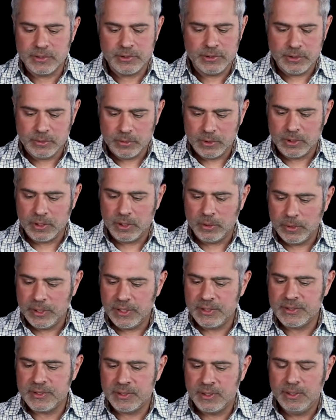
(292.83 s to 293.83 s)
And she would
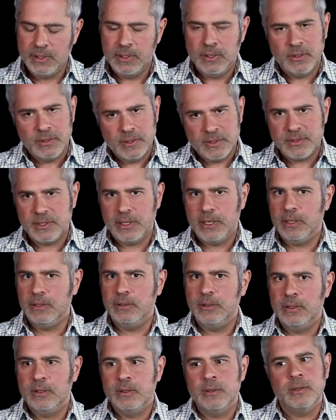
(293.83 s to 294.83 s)
always say,